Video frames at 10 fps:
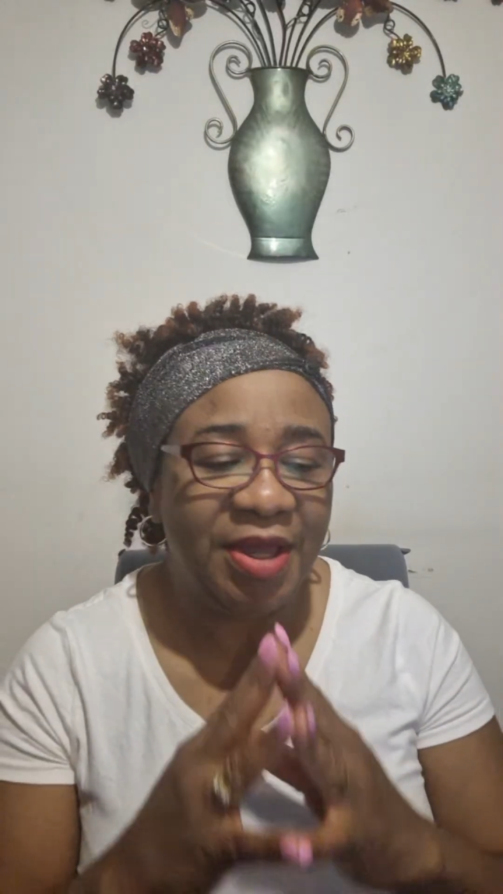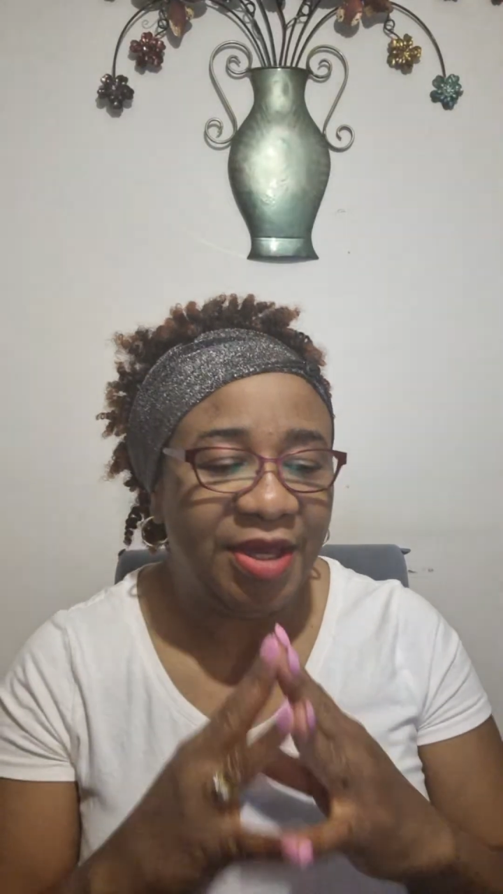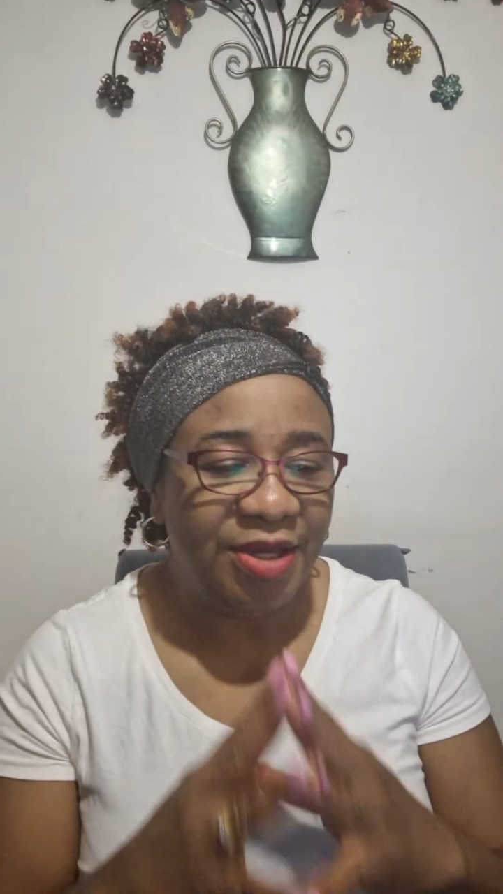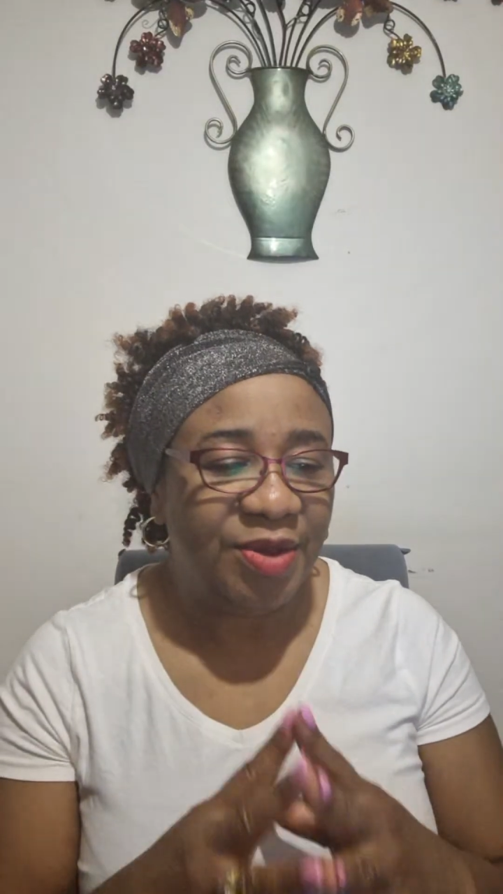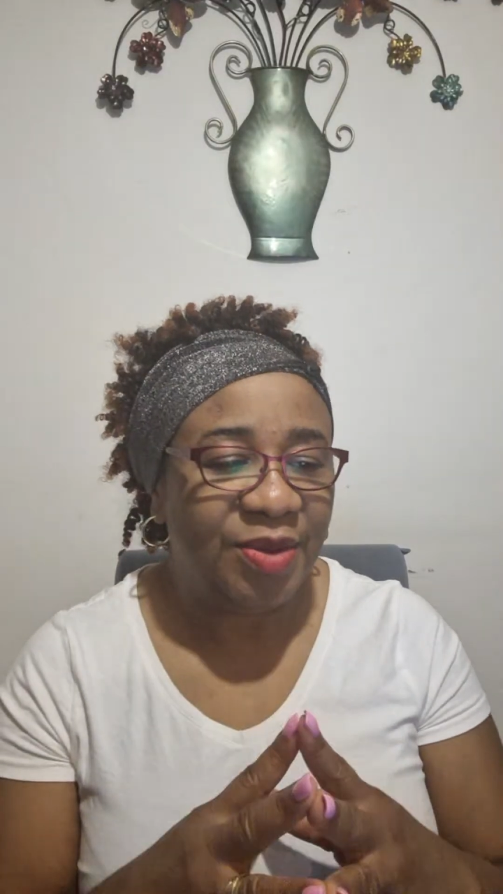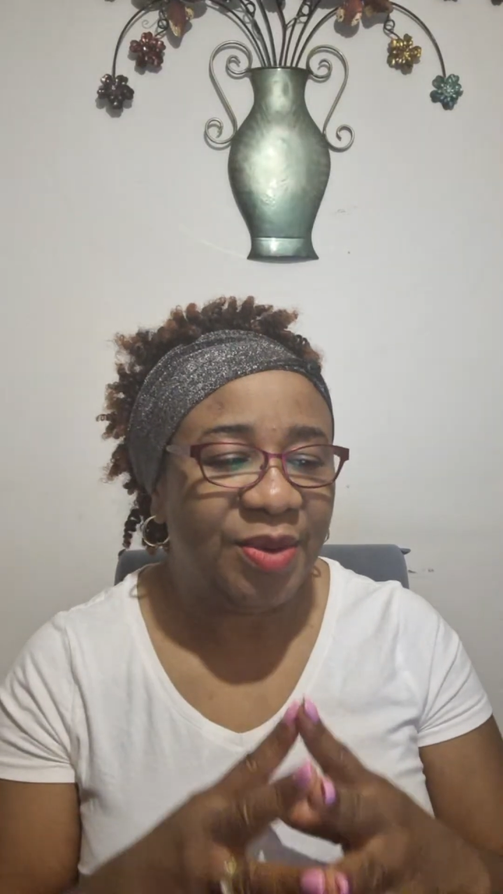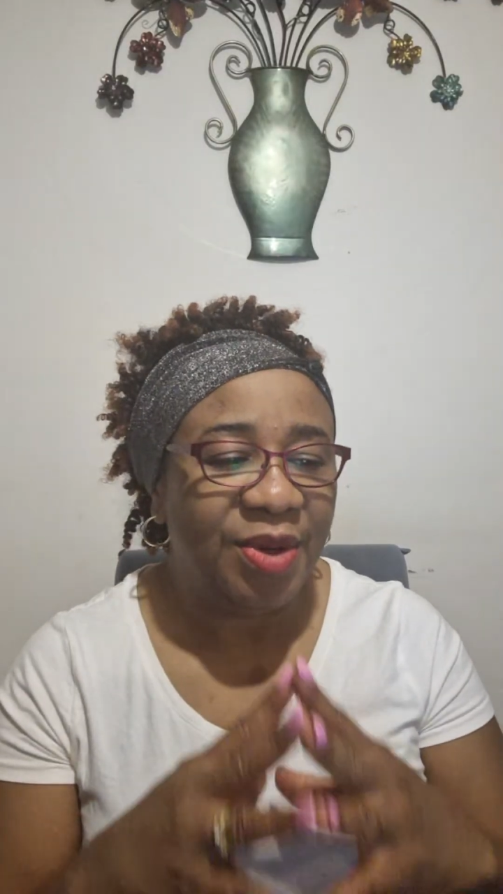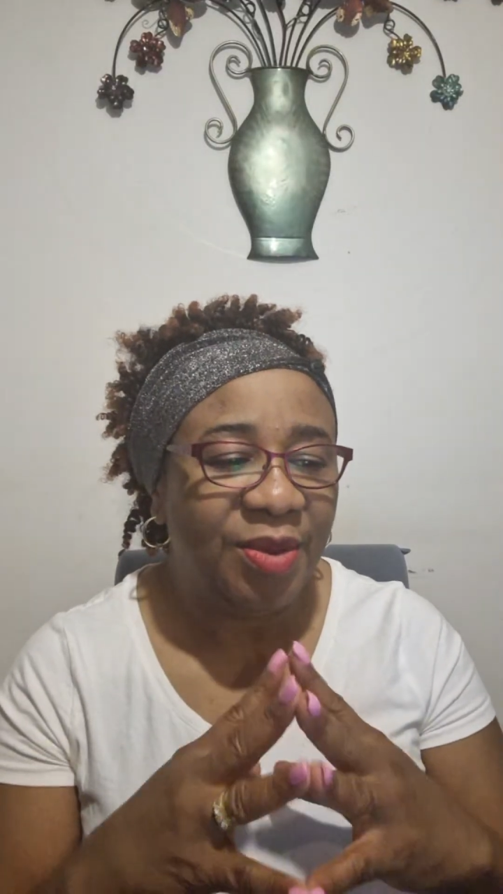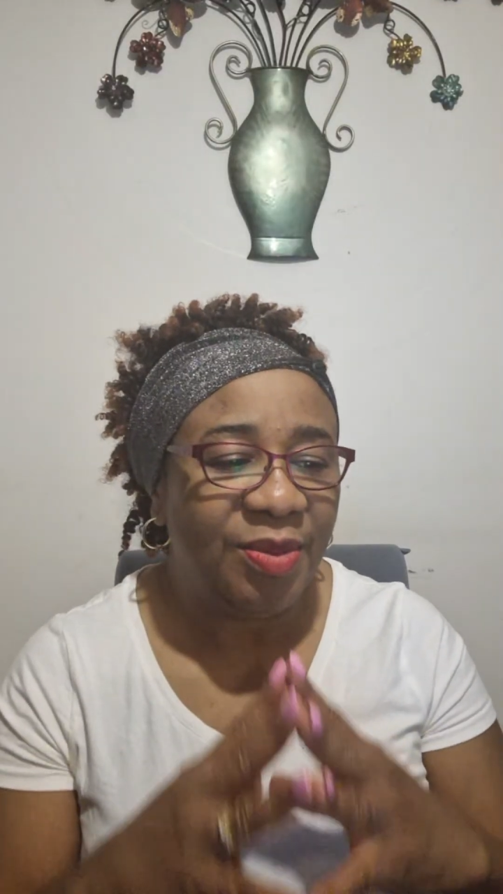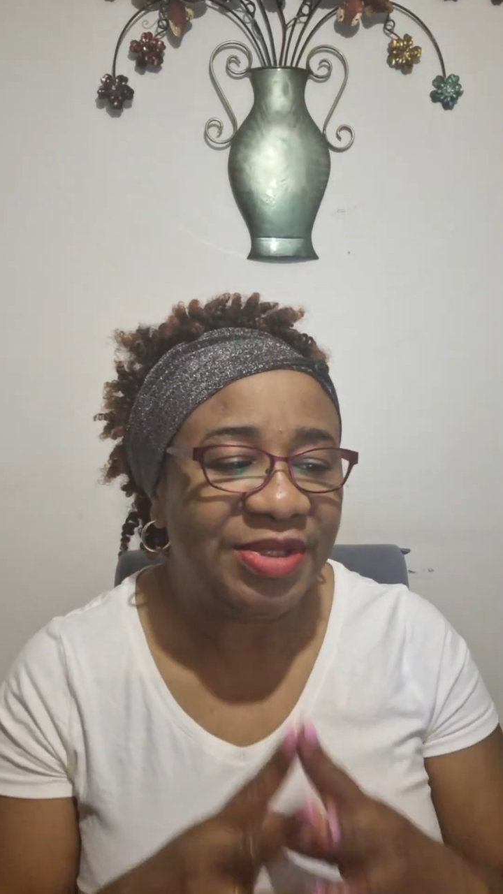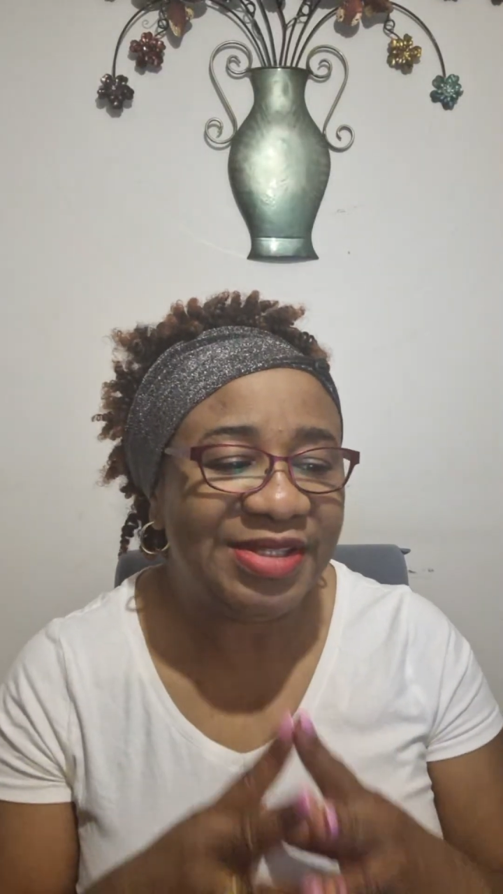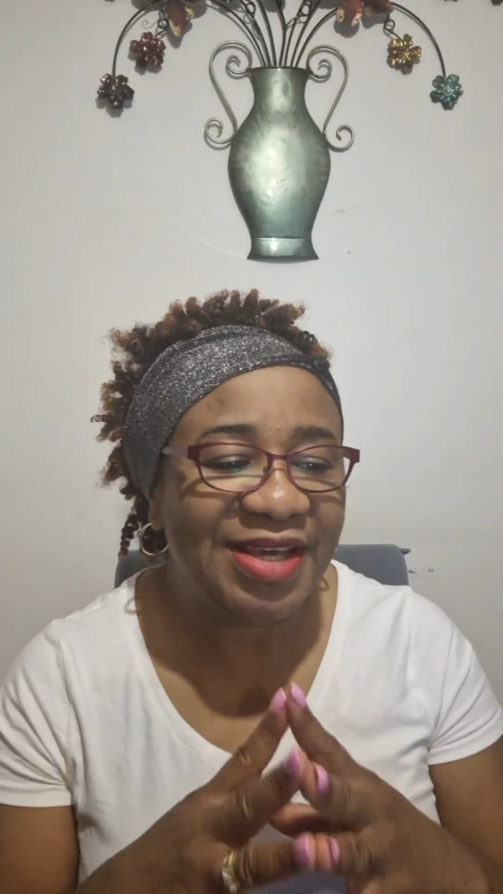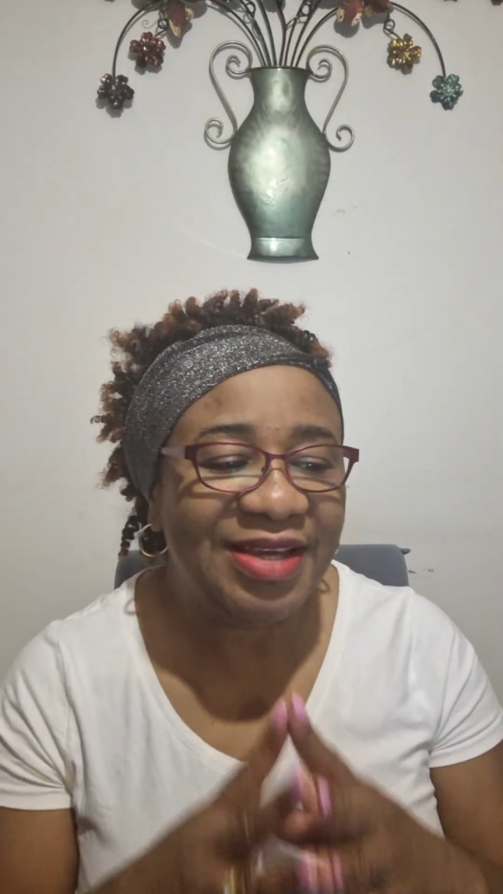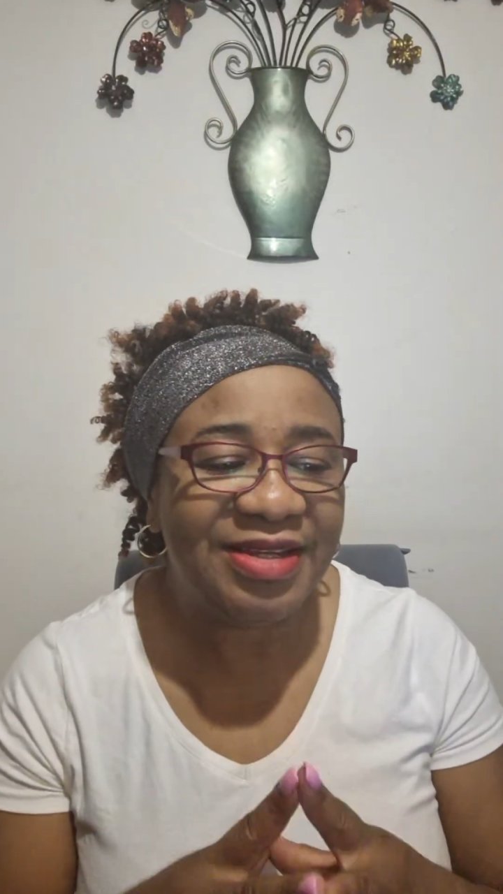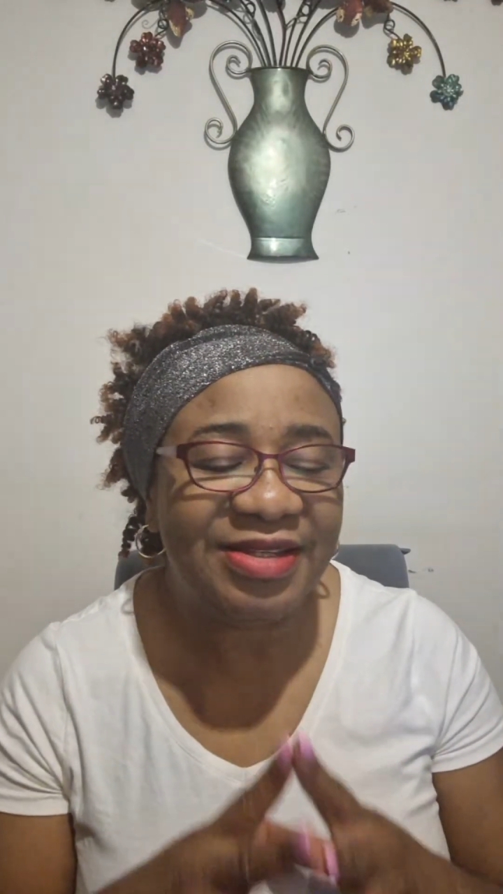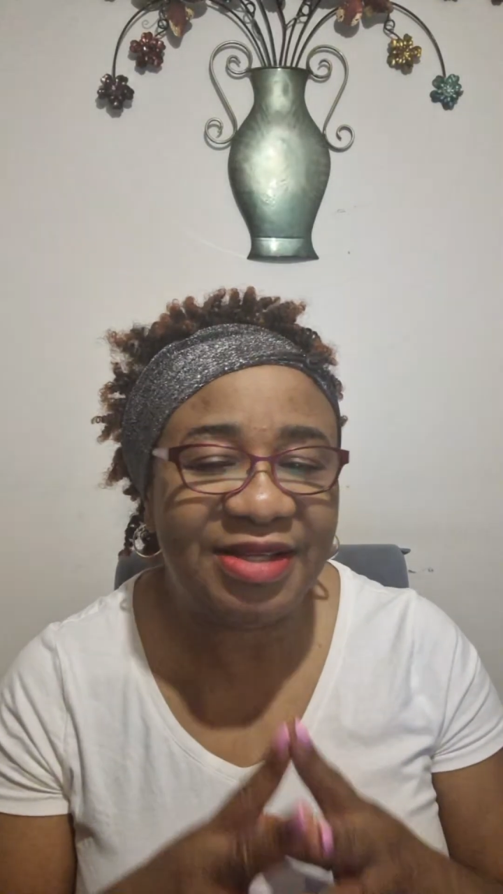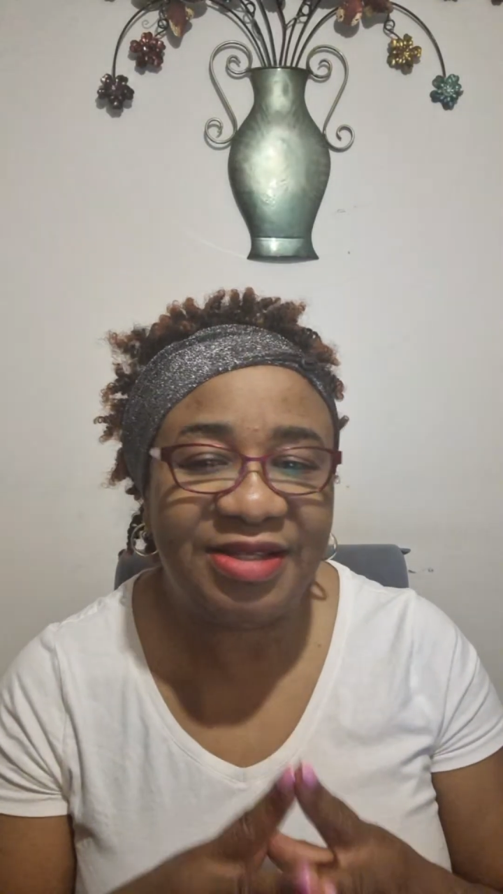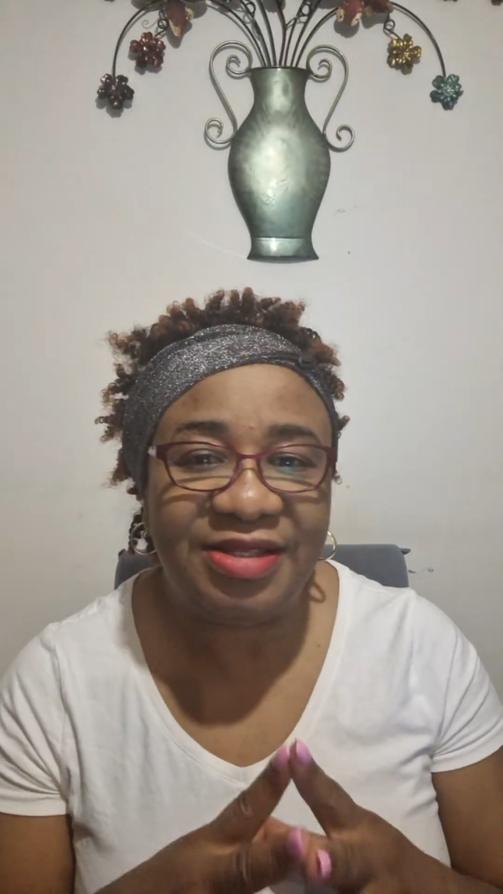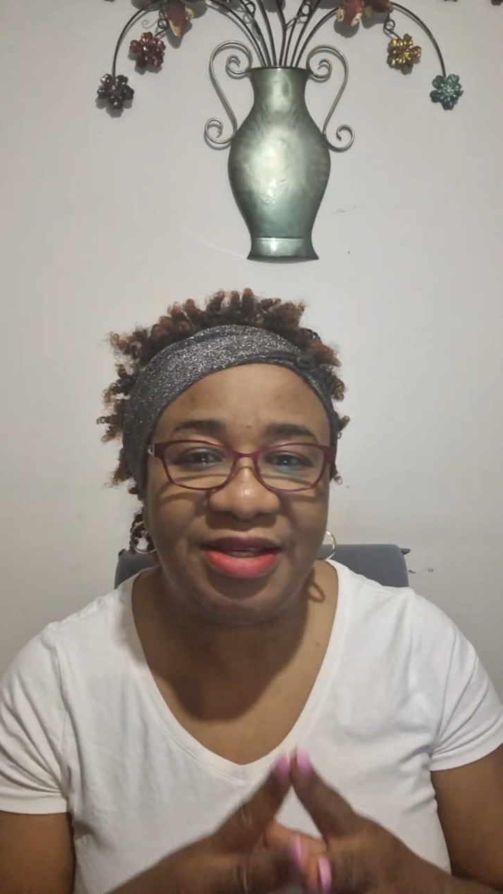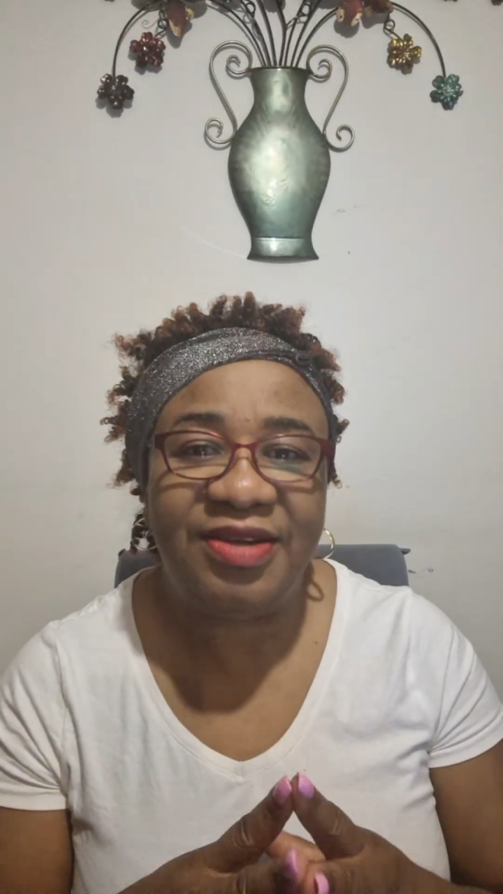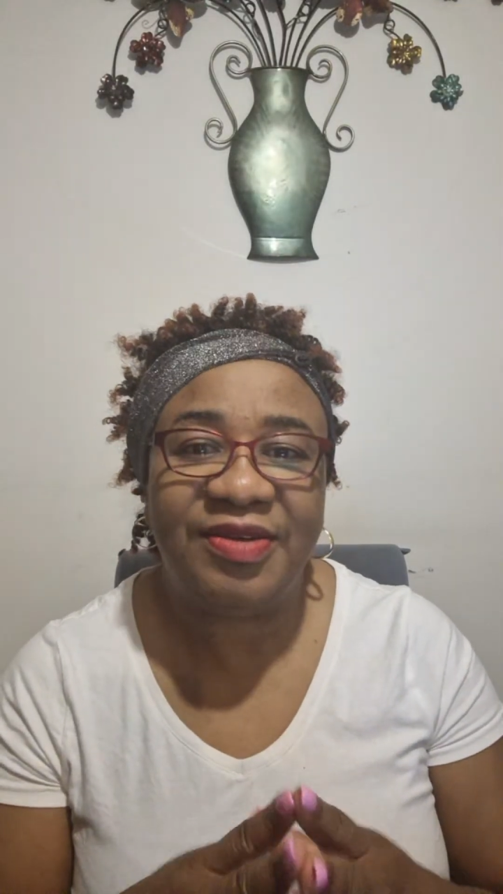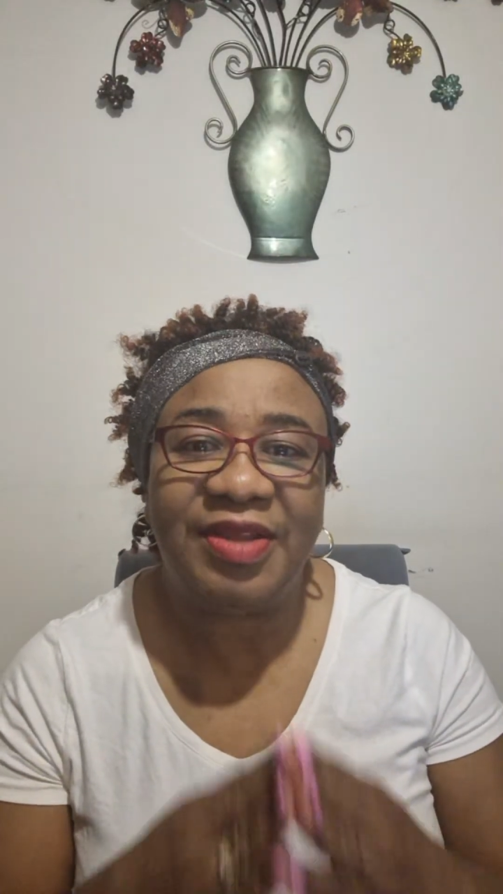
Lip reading: you know we said it's a signal